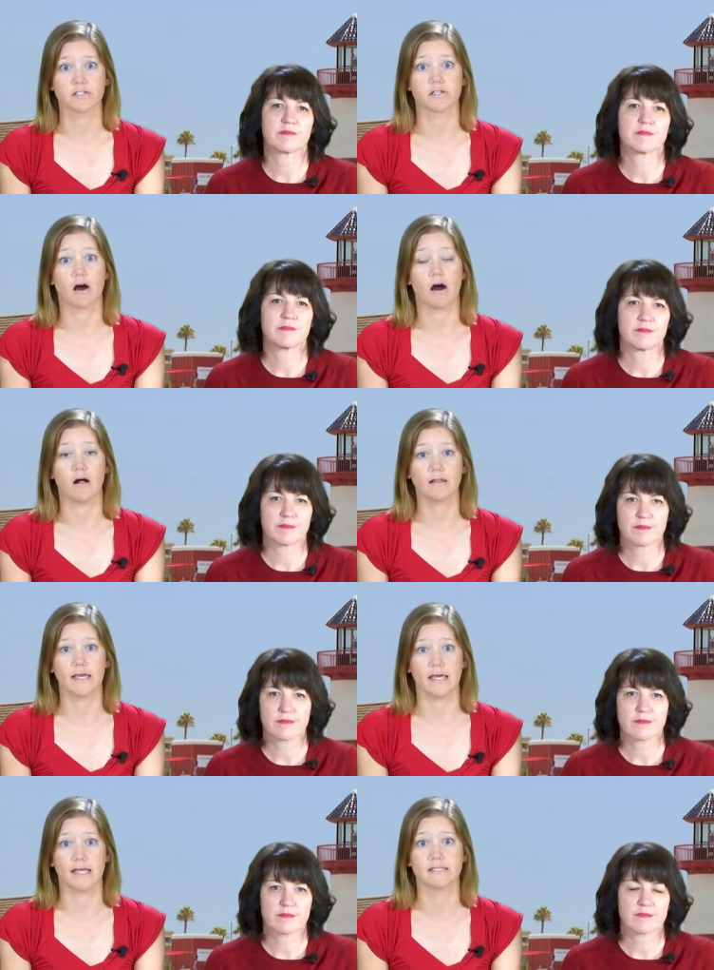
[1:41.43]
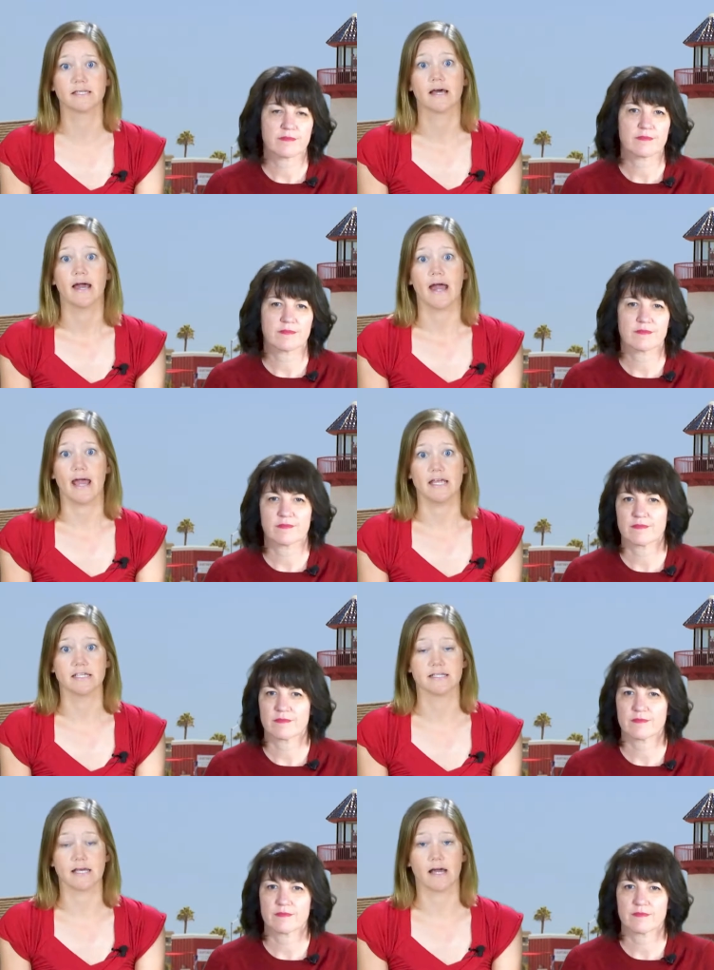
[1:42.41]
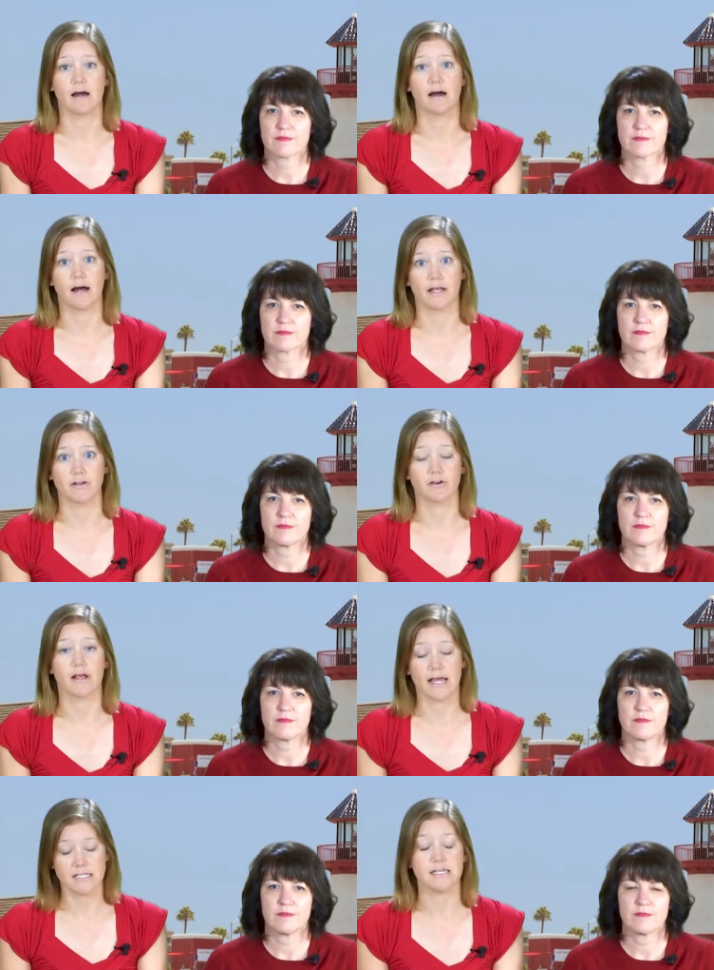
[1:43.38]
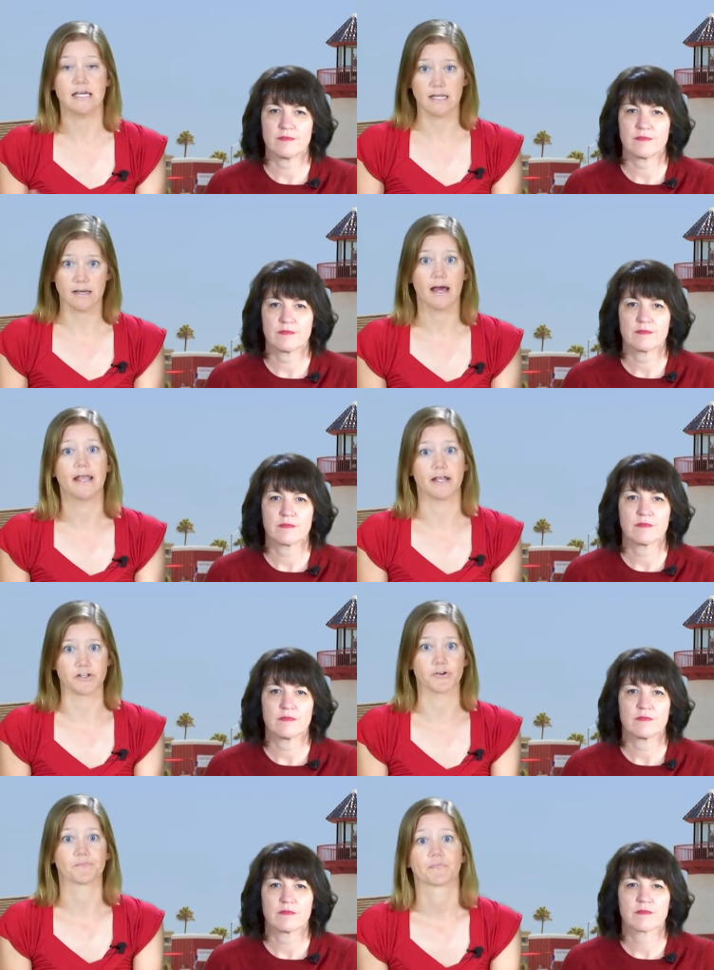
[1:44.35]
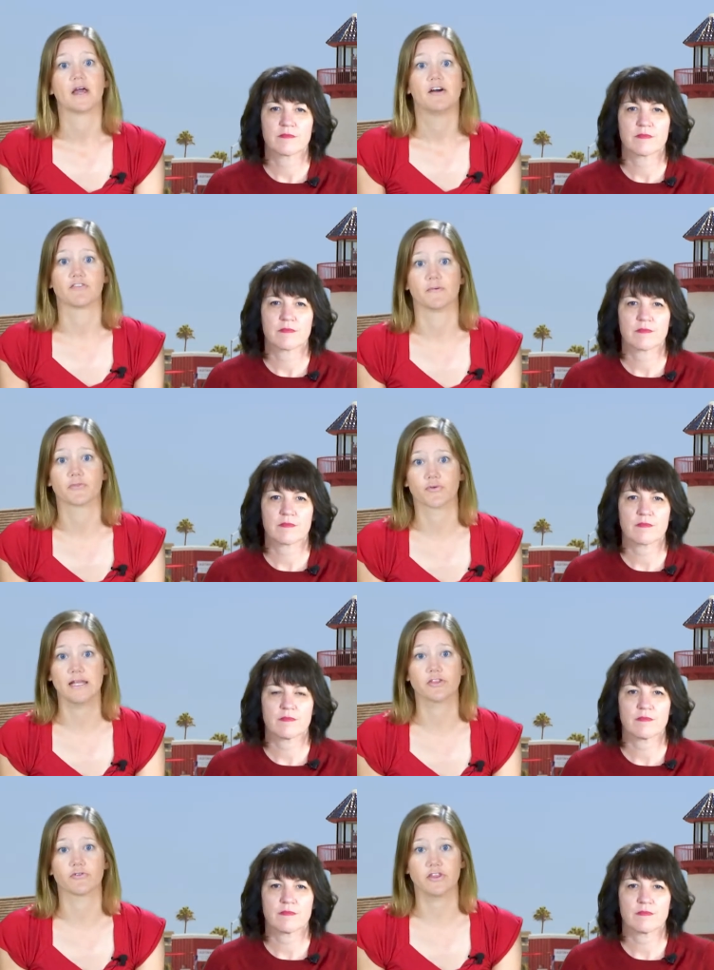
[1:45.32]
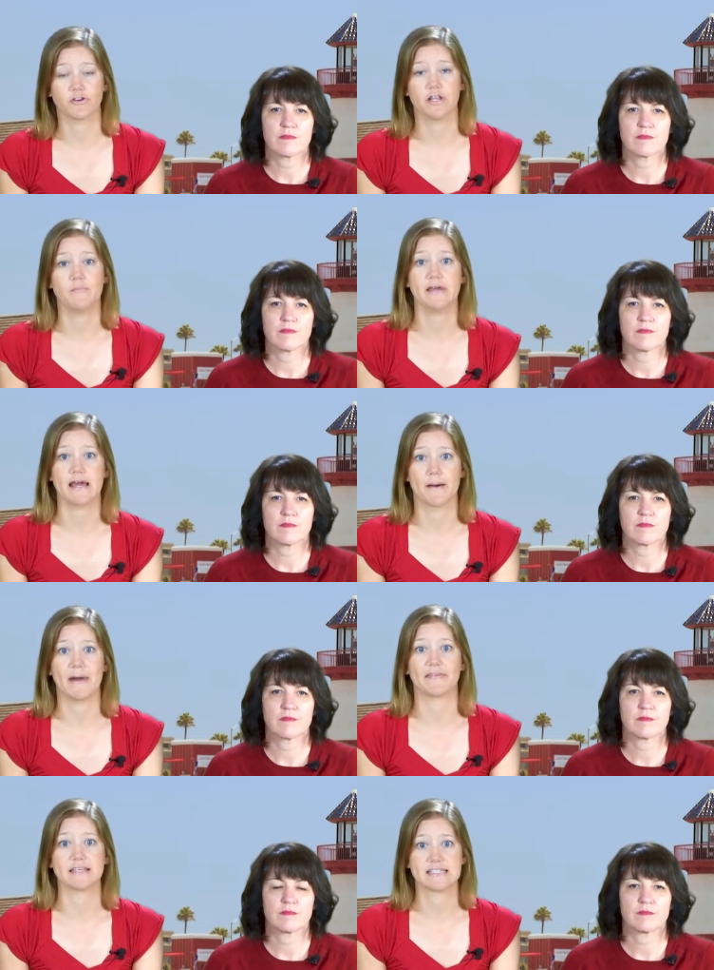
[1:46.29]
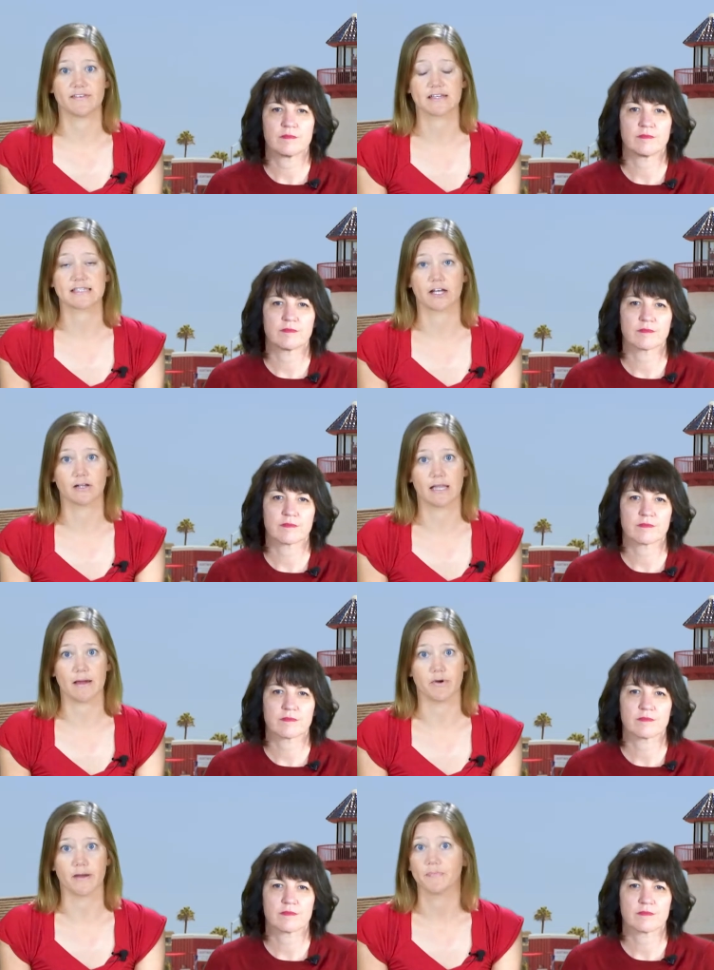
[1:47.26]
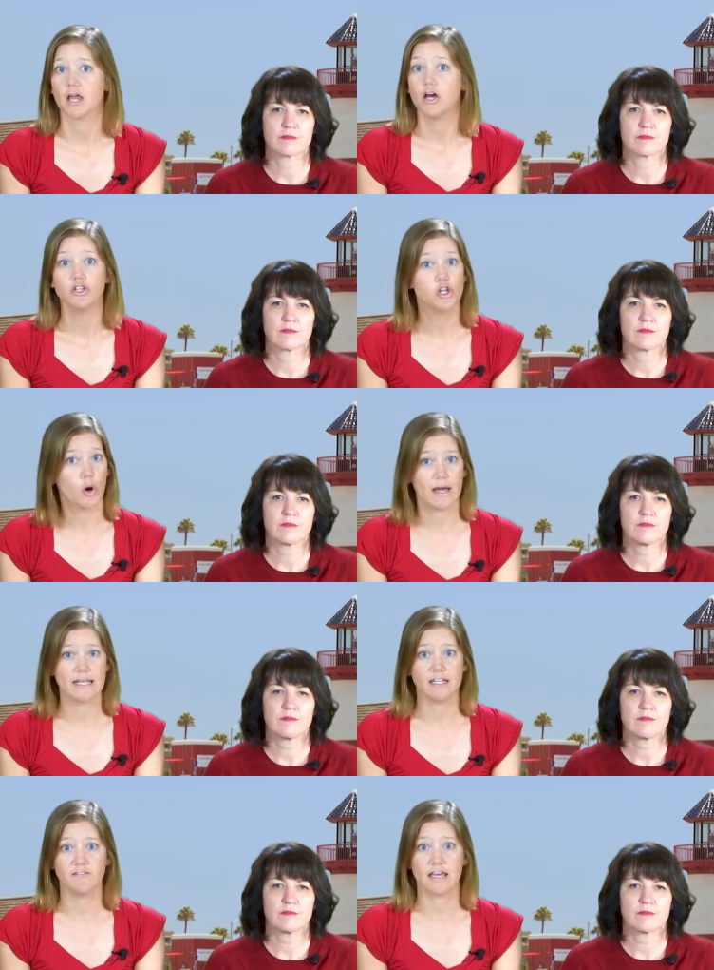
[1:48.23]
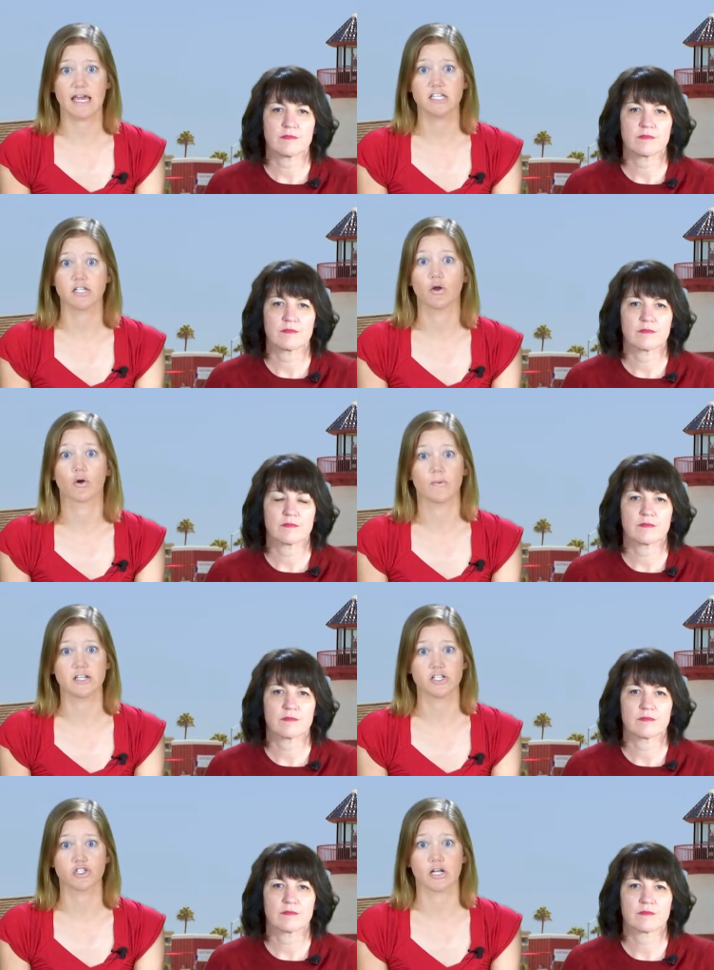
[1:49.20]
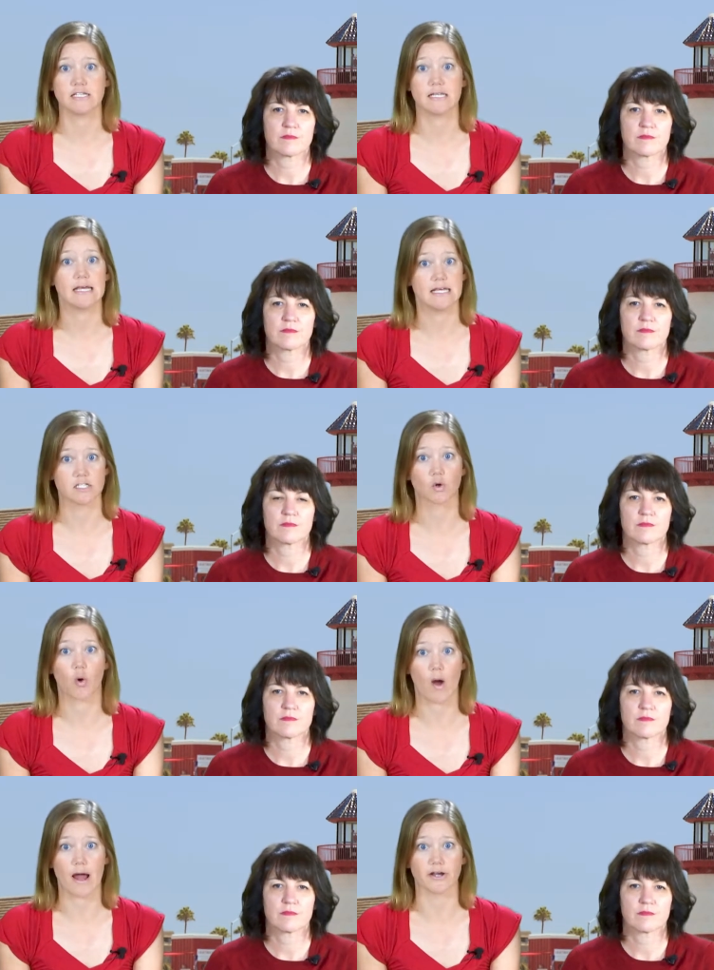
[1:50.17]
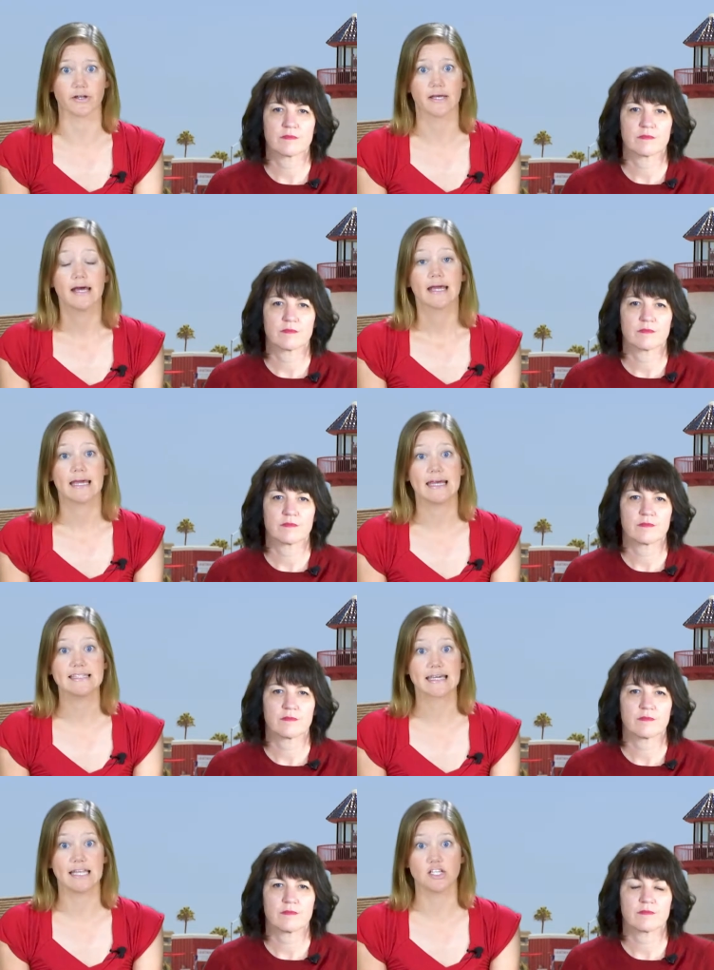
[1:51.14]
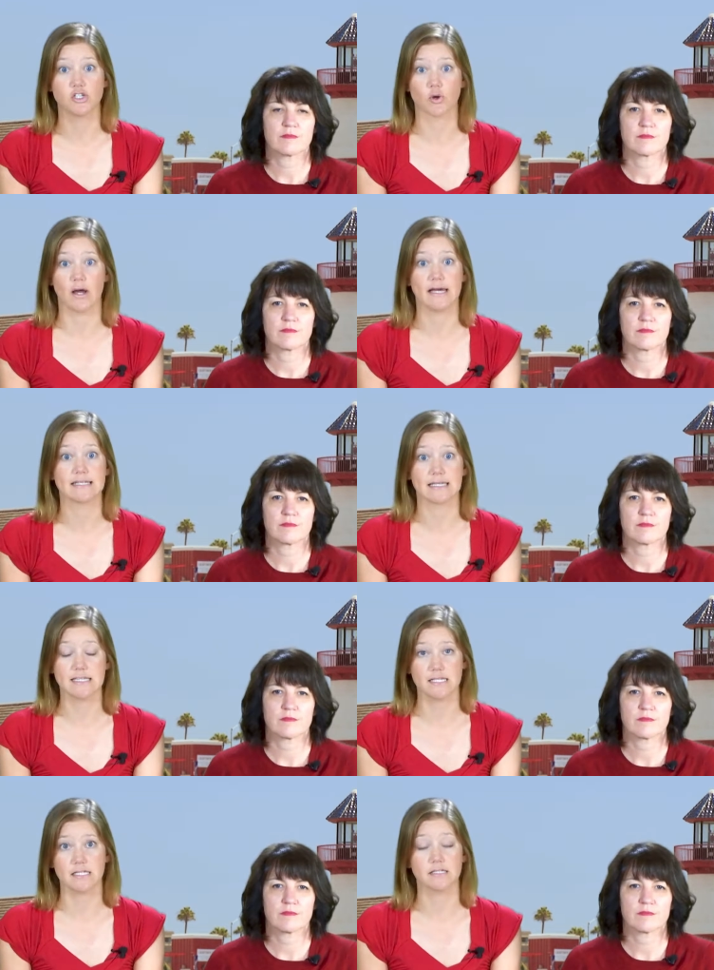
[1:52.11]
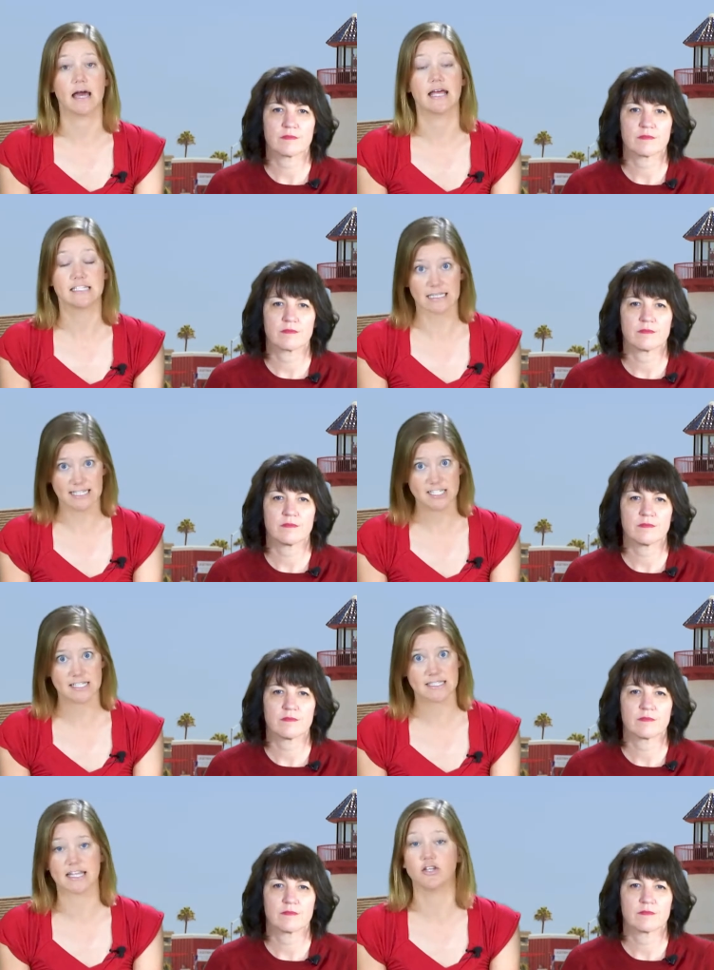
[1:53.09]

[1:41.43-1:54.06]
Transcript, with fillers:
Speaker 1: to all kids ages under 18 and under from 3 to 3.30 p.m. at the Civic Center Library. No identification or registration is required. Kids can enjoy a delicious, delicious and